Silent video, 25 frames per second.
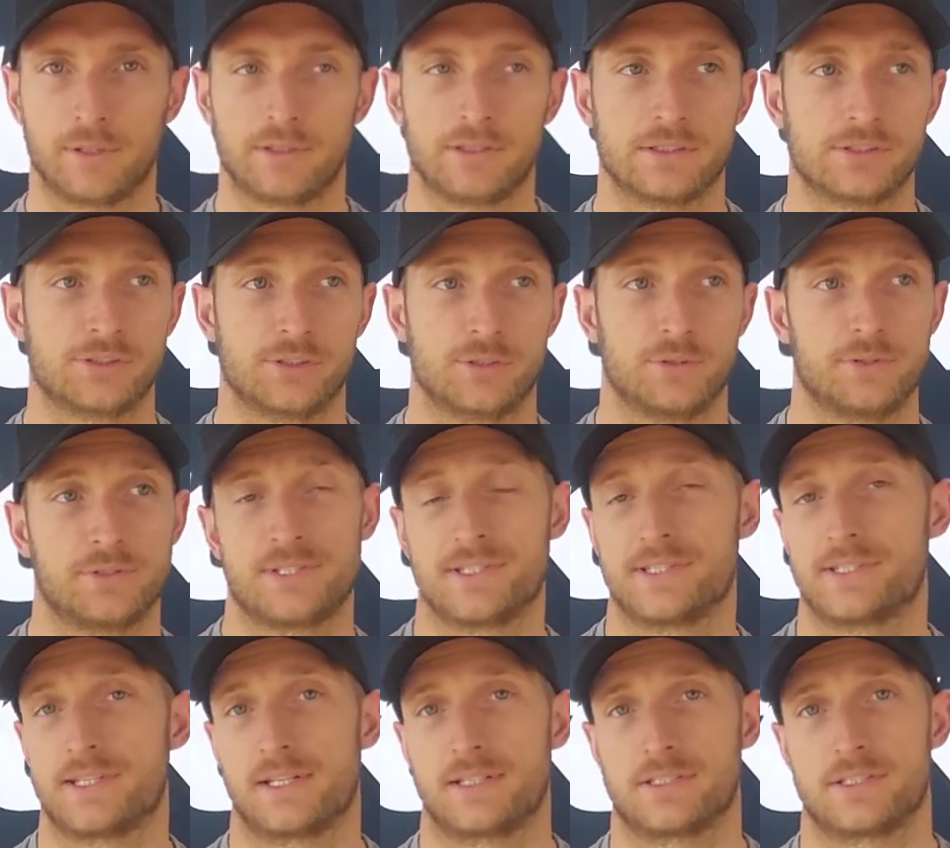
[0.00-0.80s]
And as soon as he
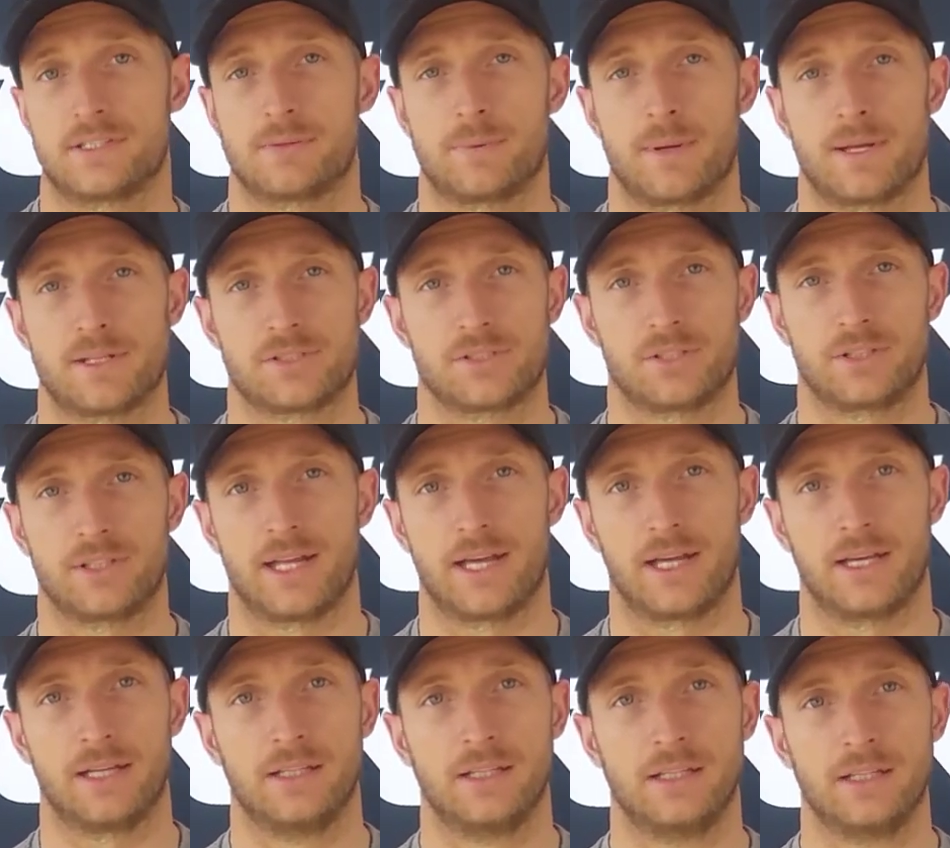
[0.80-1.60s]
said suspension
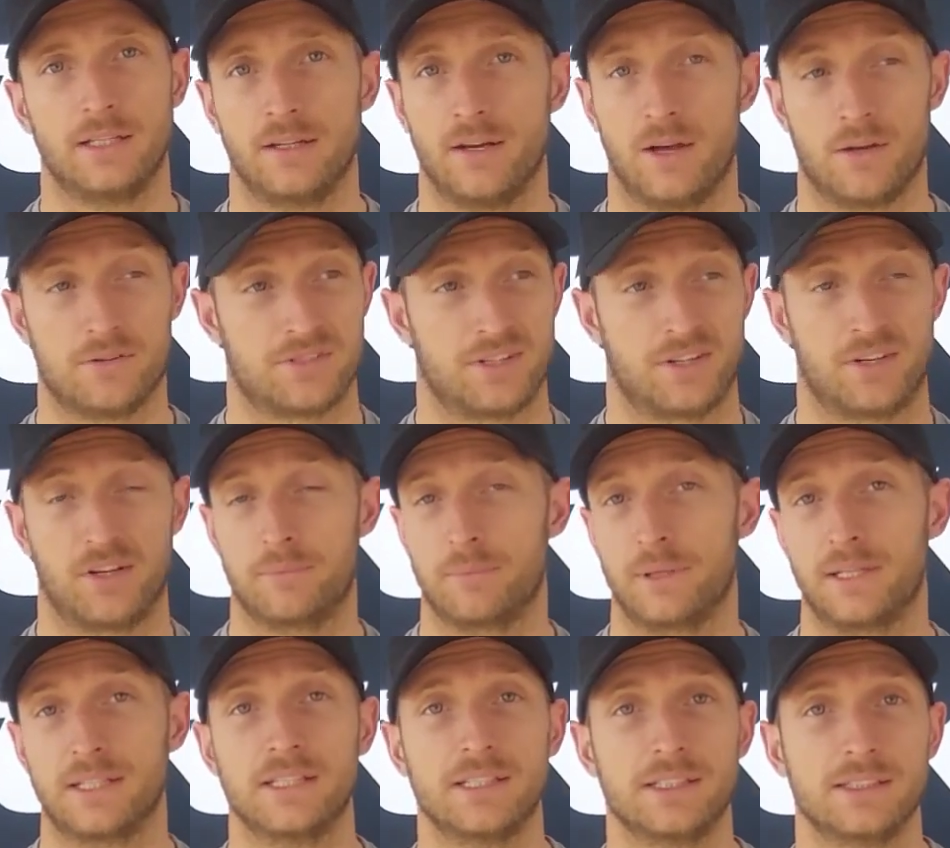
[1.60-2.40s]
data, I was like, I'm
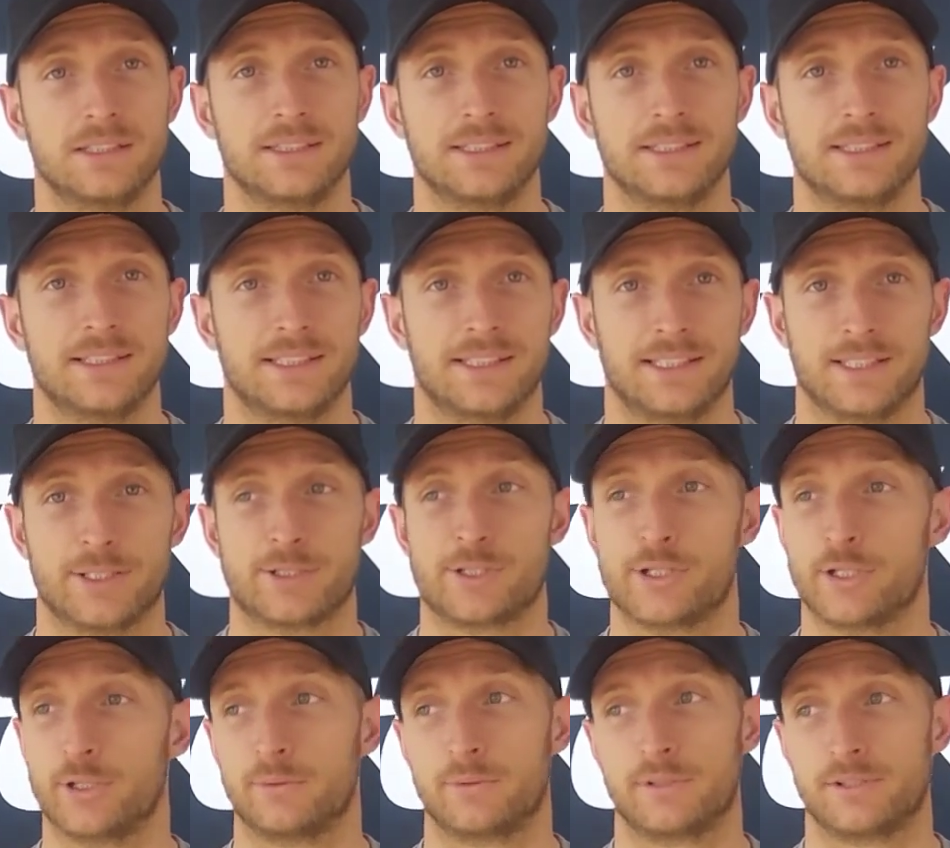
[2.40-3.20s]
in. As
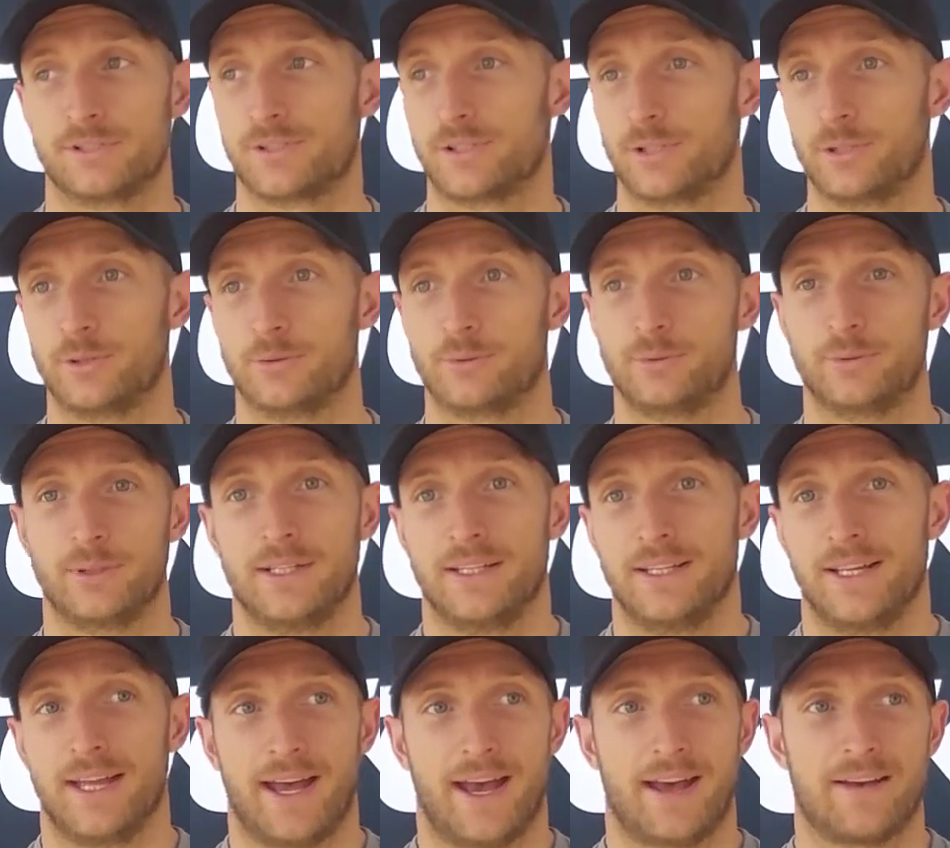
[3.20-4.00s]
soon as you
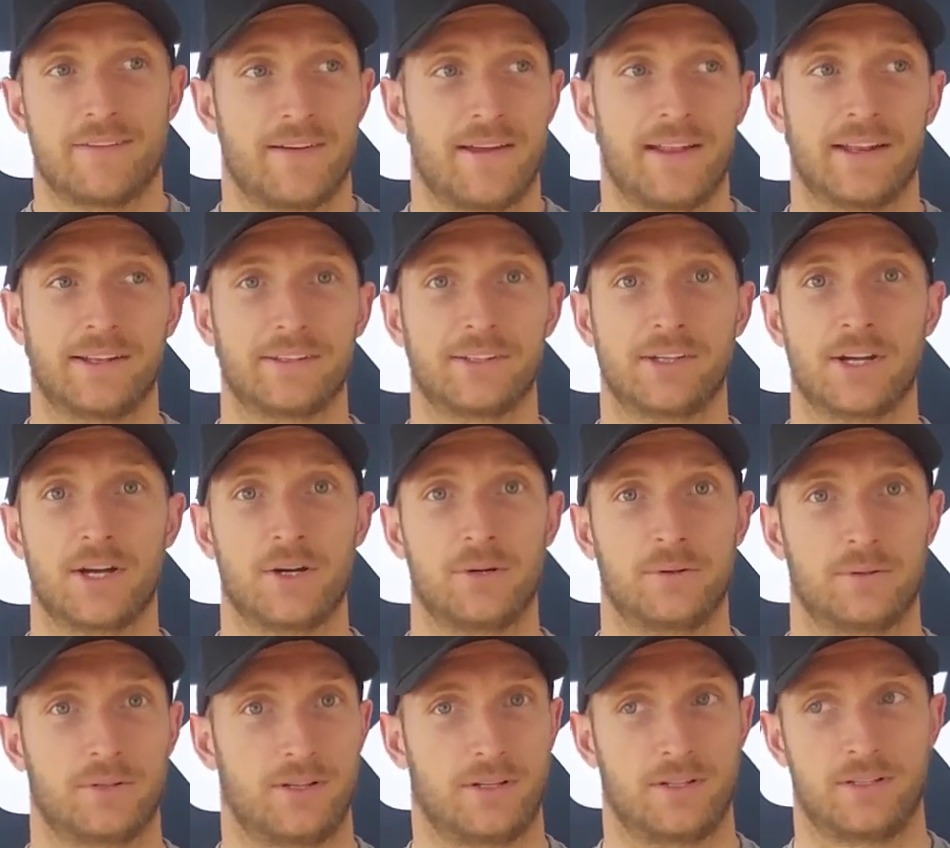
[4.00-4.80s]
have anything
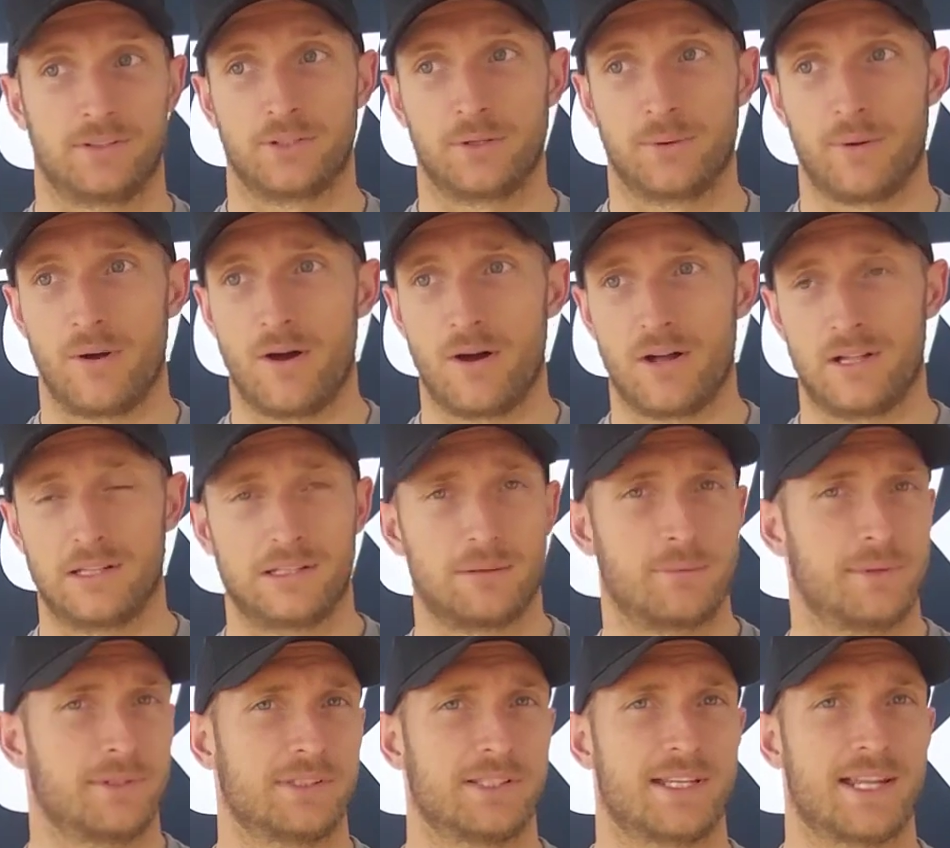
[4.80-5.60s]
going, I'll do all the
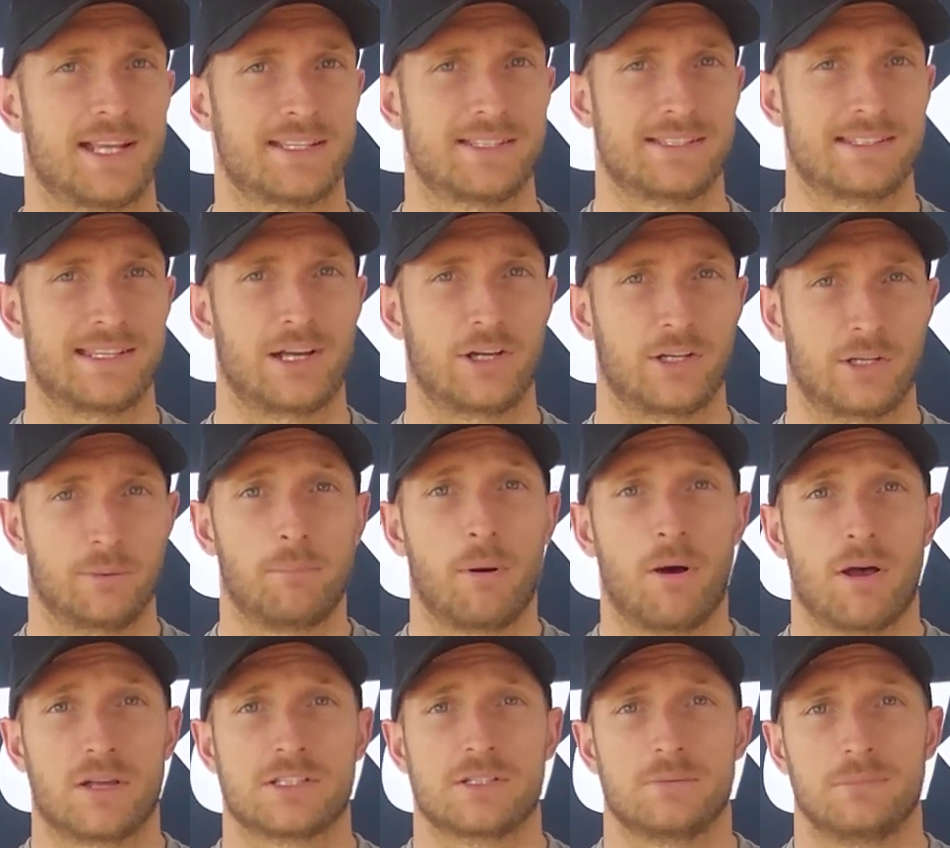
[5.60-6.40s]
amount of testing that I can
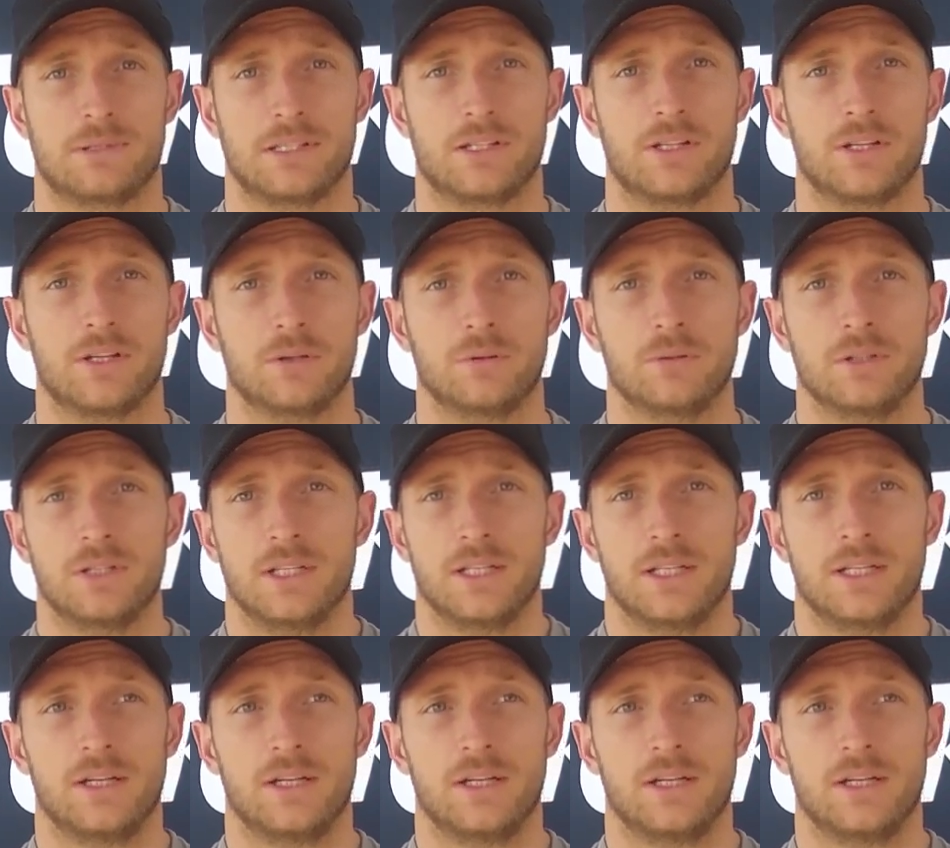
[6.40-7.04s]
possibly do.